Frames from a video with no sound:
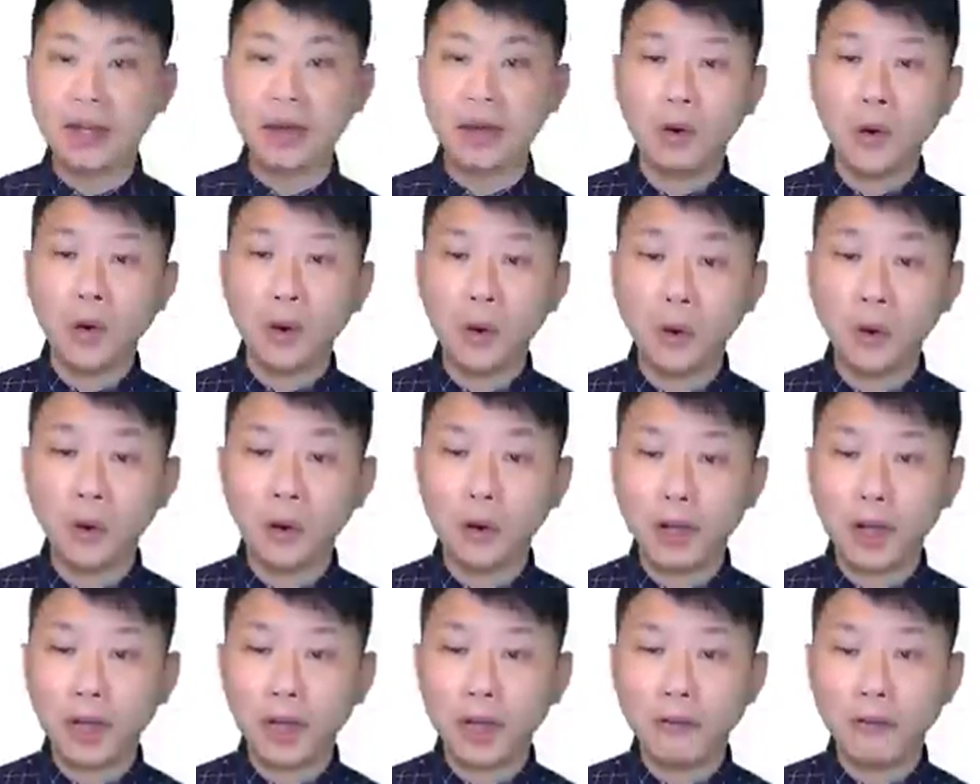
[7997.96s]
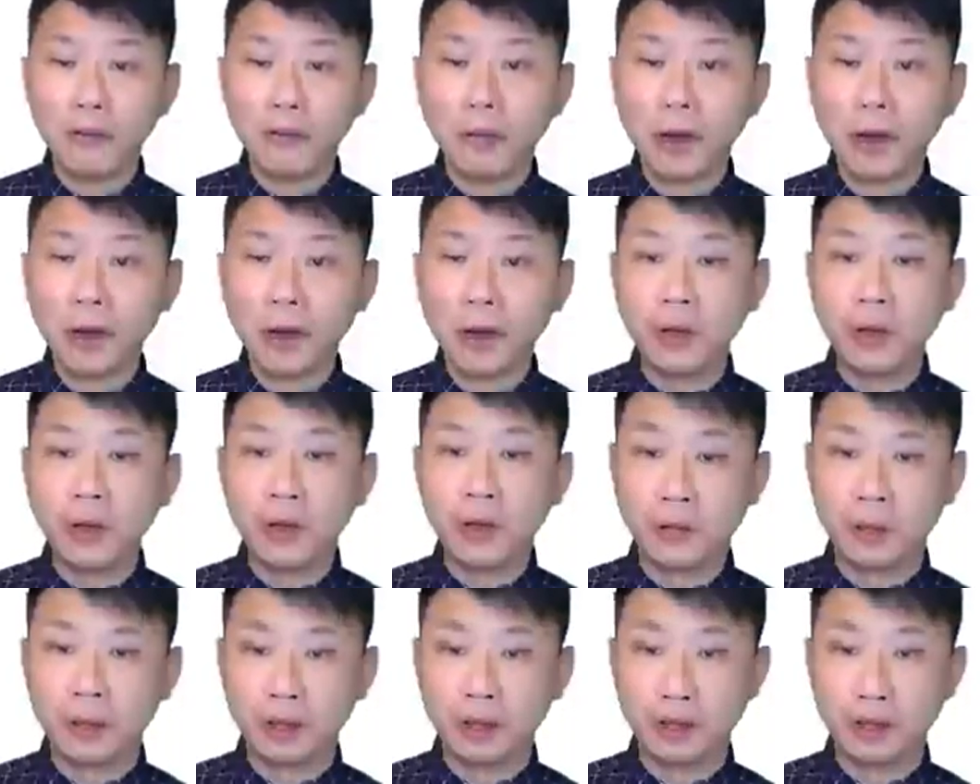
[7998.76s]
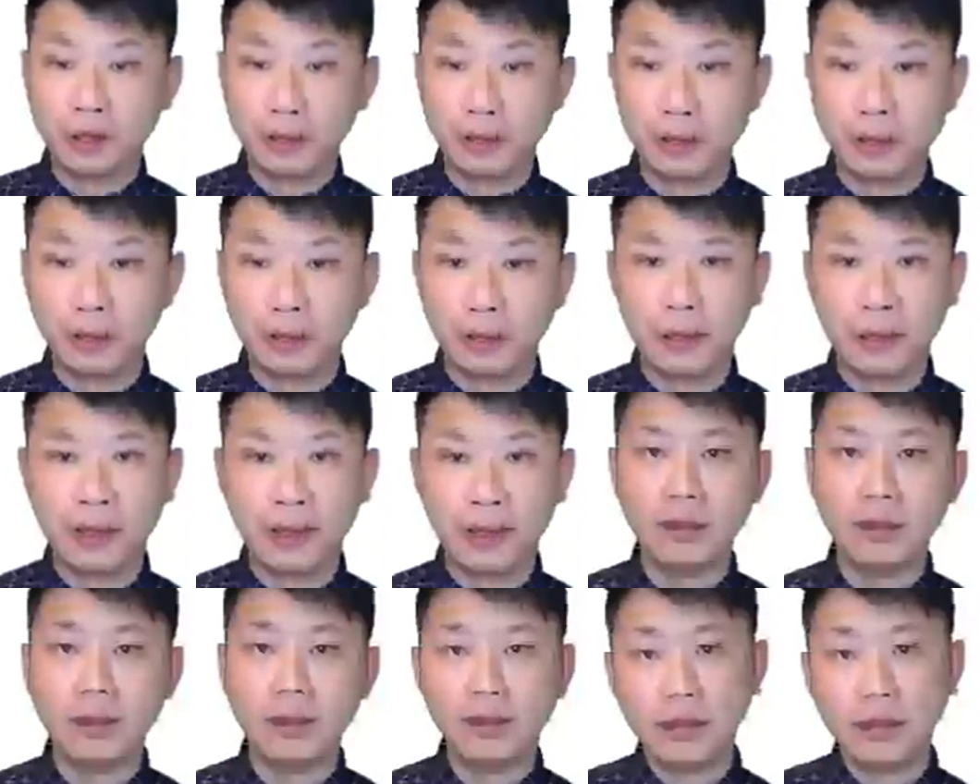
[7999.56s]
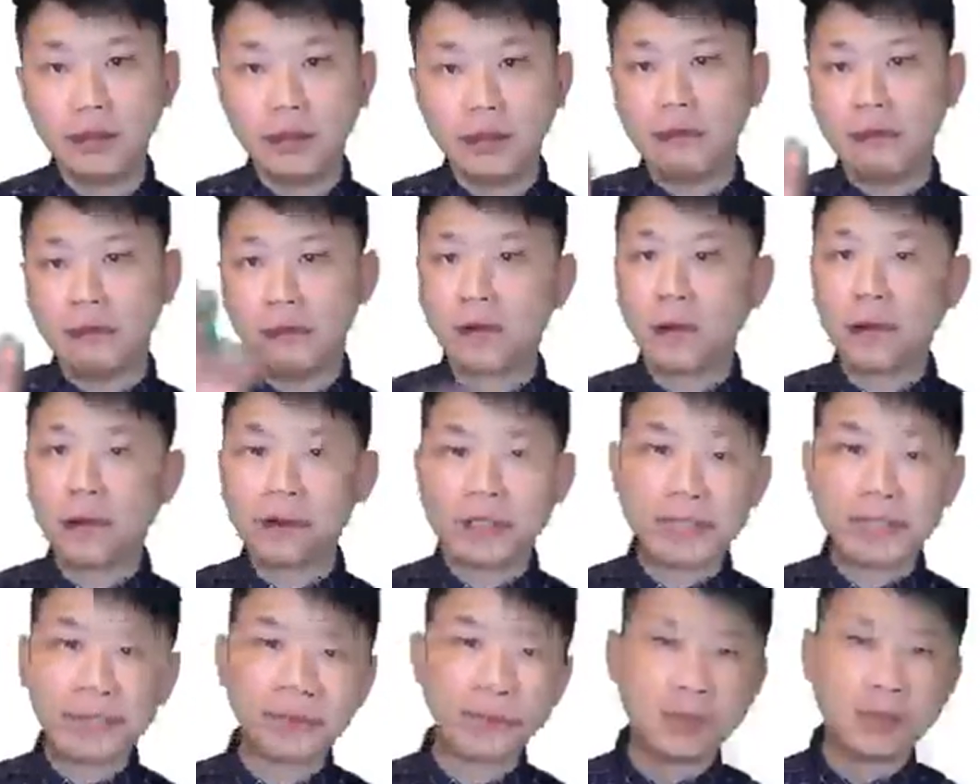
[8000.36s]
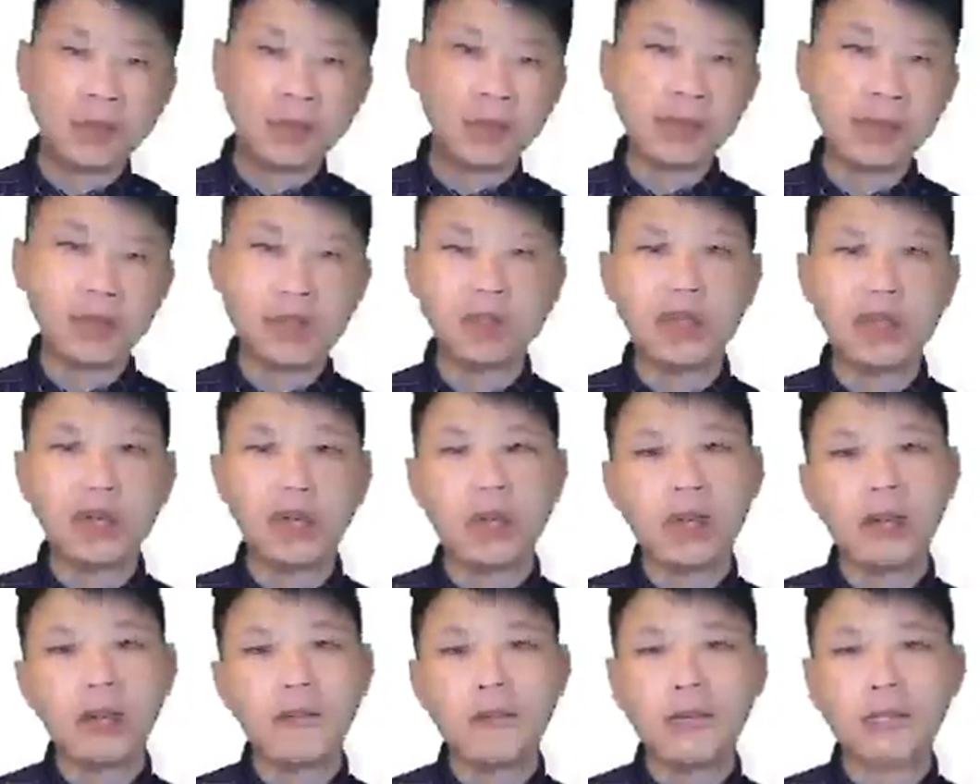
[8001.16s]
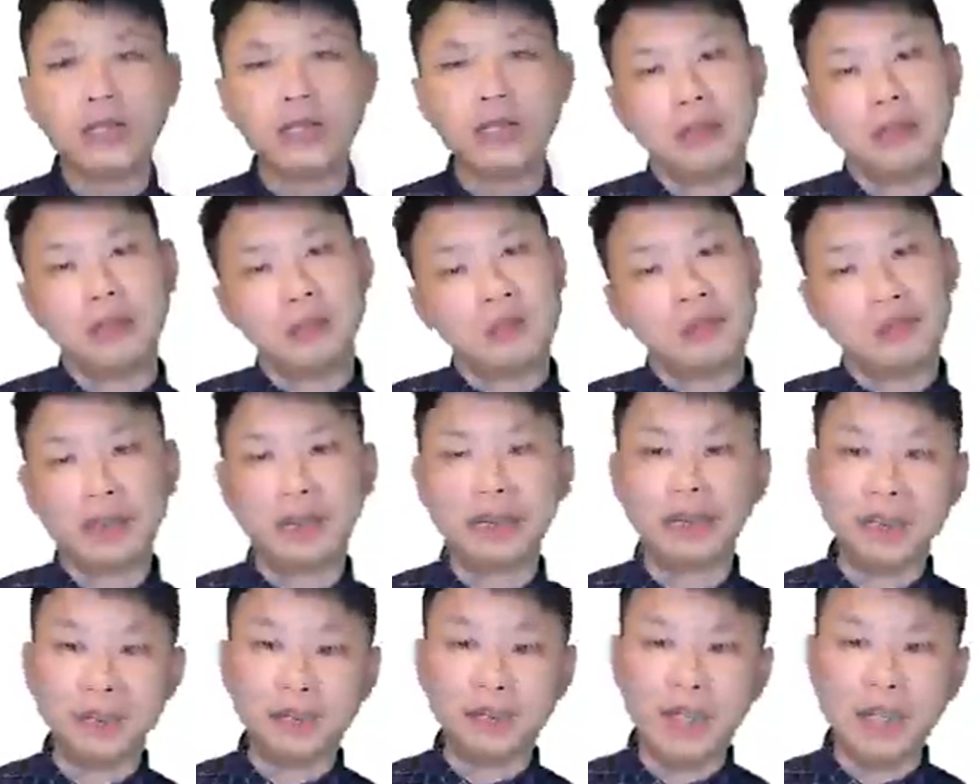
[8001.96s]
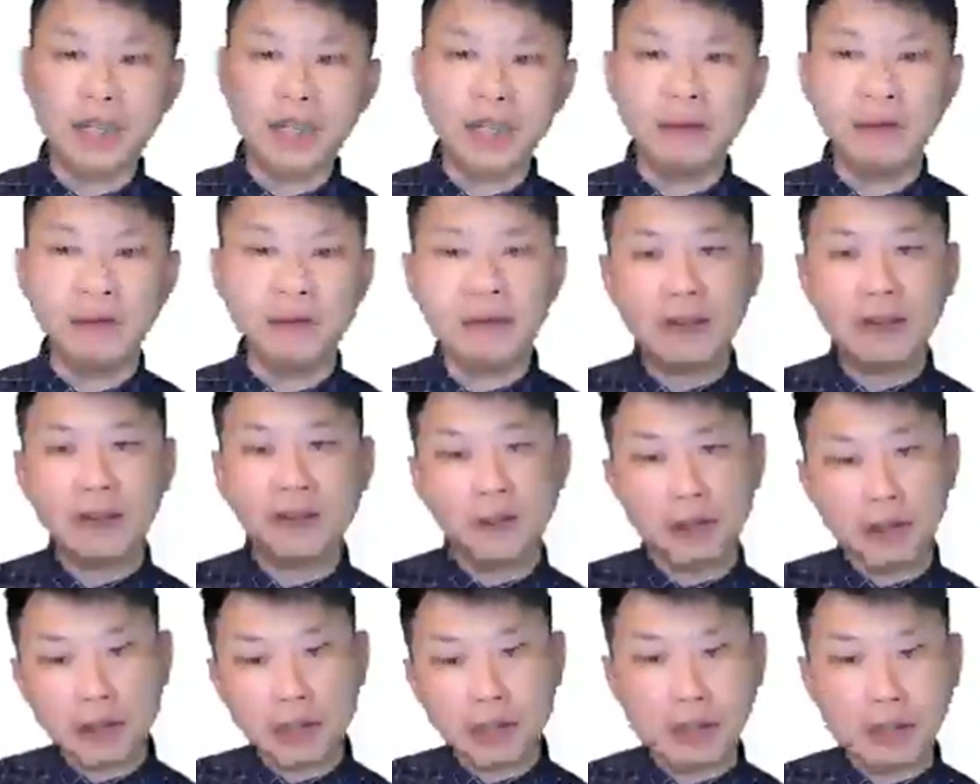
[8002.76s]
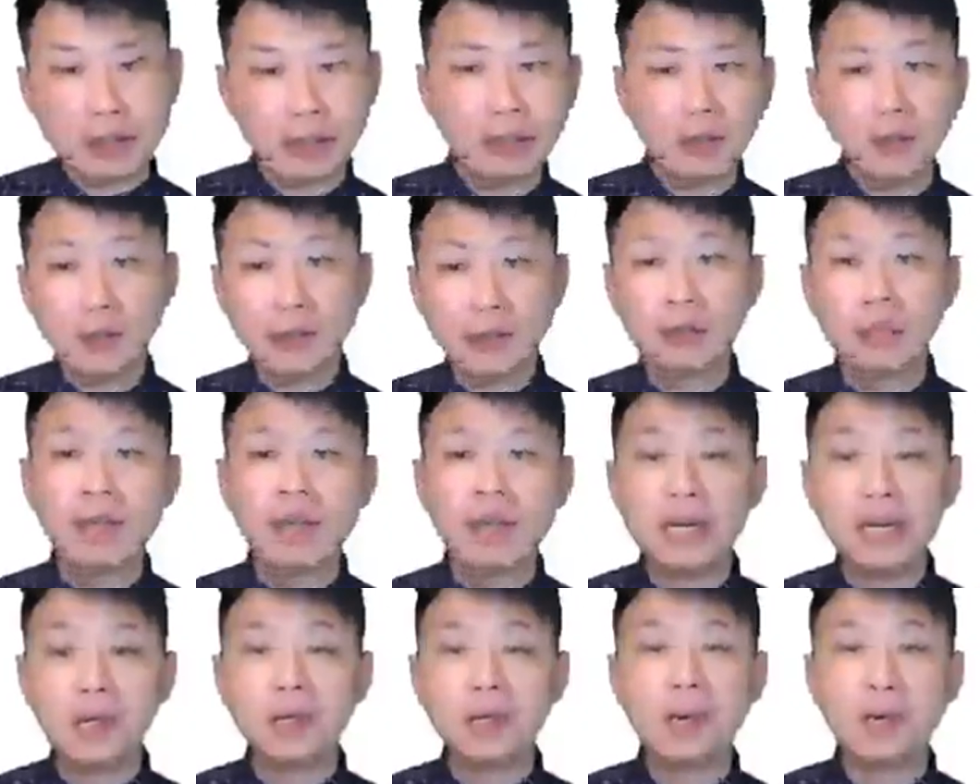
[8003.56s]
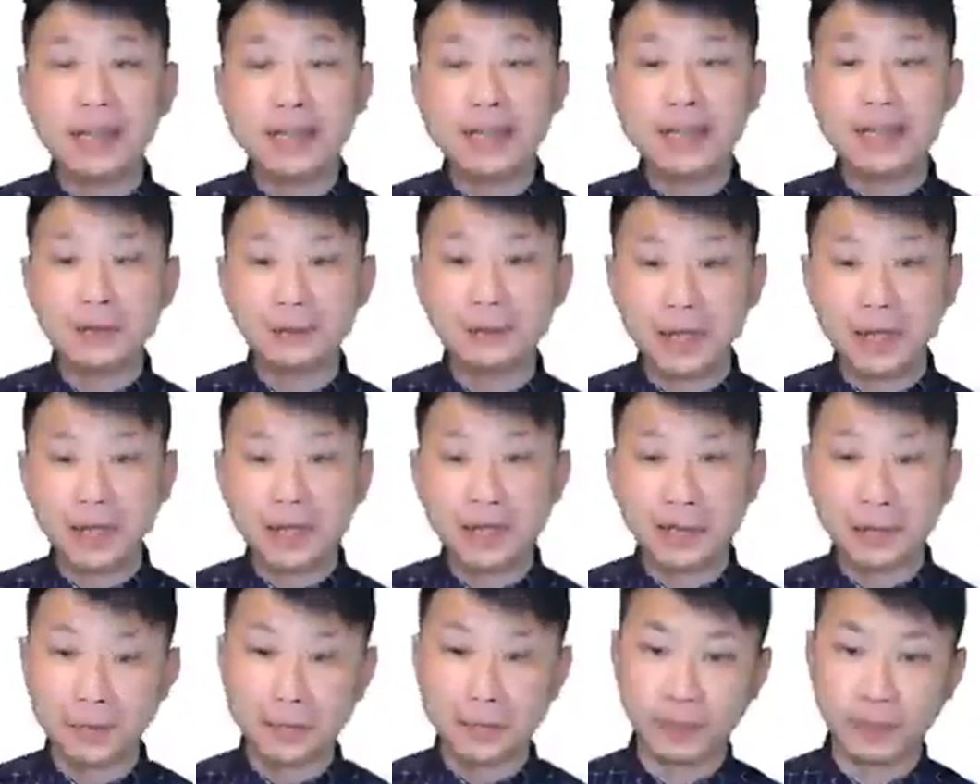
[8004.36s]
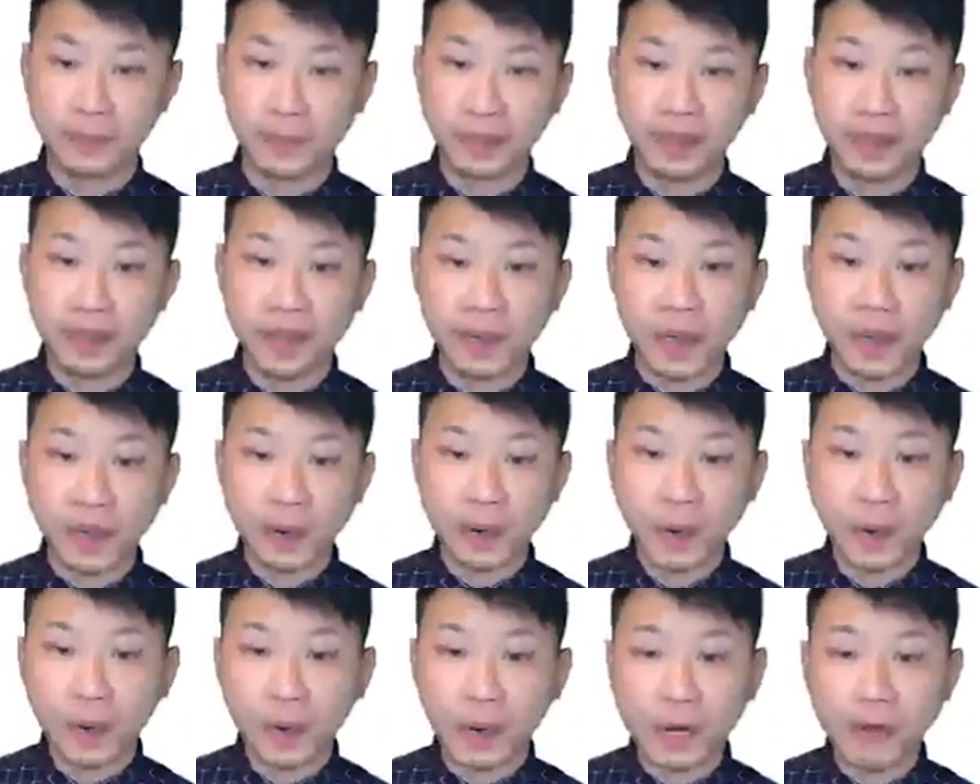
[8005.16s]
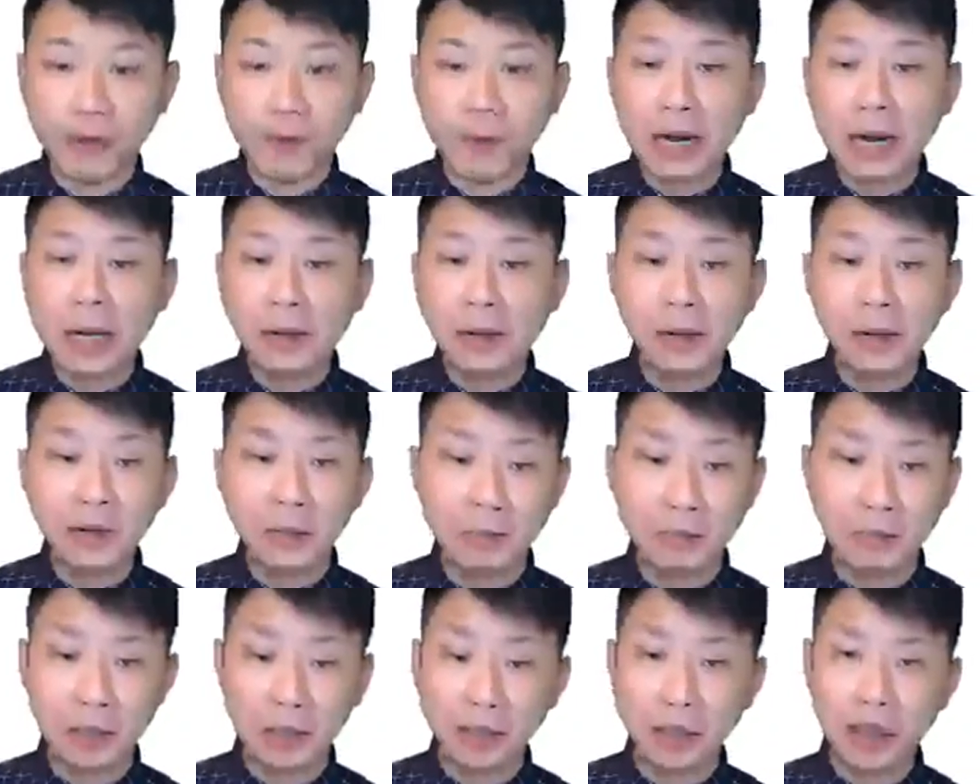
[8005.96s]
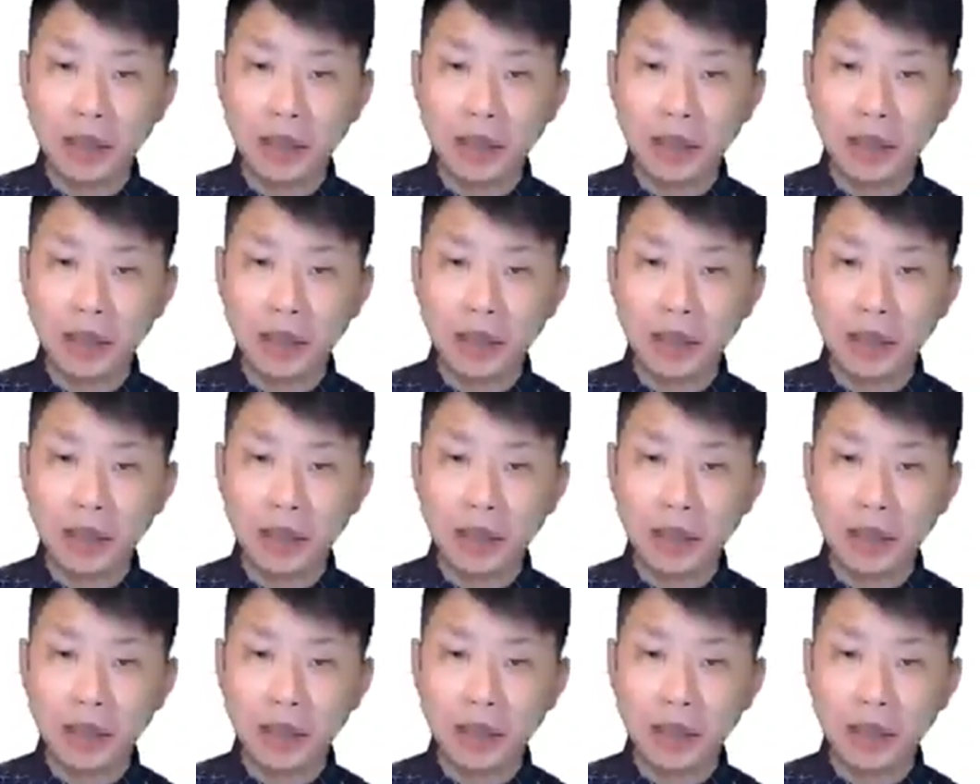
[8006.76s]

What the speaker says: Or a for loop. Okay, for some condition that we try to achieve, then we try to repeat doing something. Or a while loop.